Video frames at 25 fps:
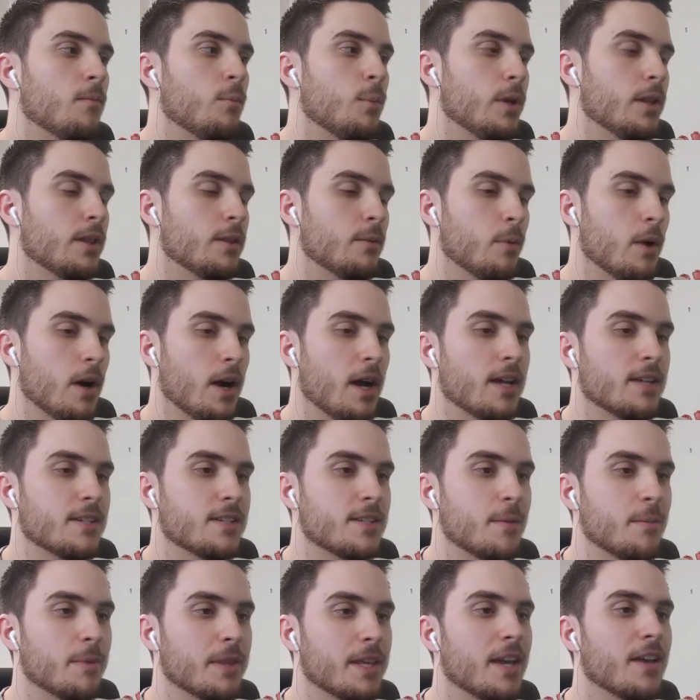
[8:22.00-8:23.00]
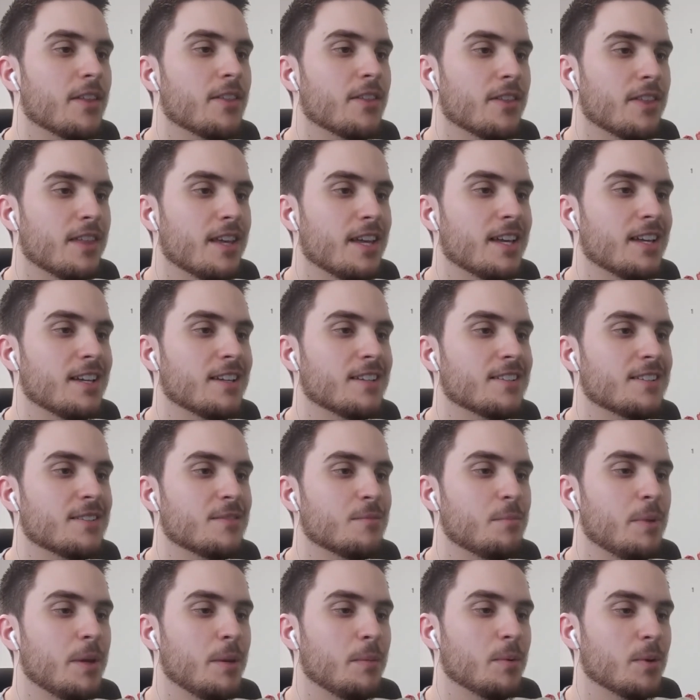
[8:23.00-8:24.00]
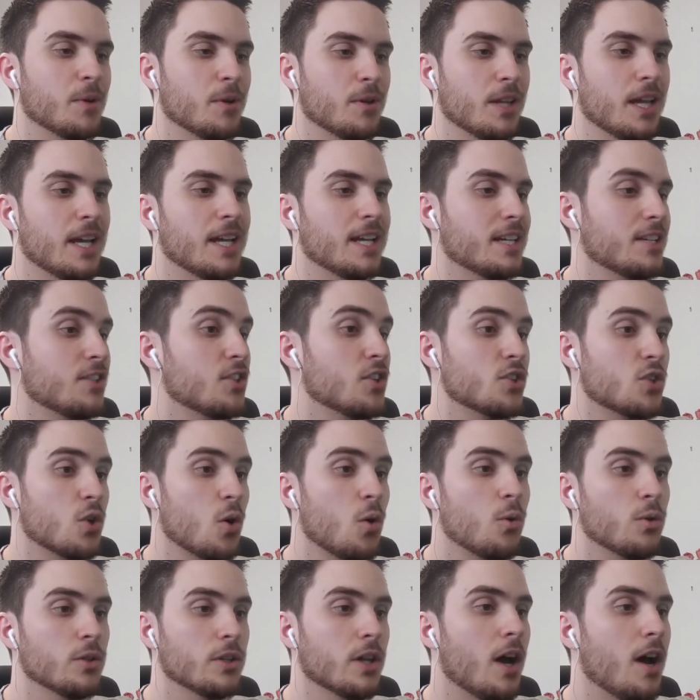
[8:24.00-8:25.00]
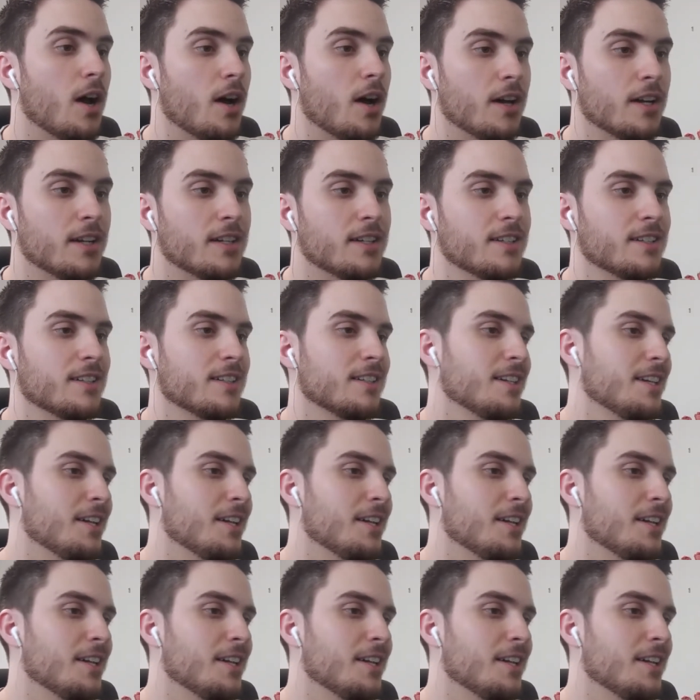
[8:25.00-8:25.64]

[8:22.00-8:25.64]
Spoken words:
Whereas some of the other things, people are like, just hold on.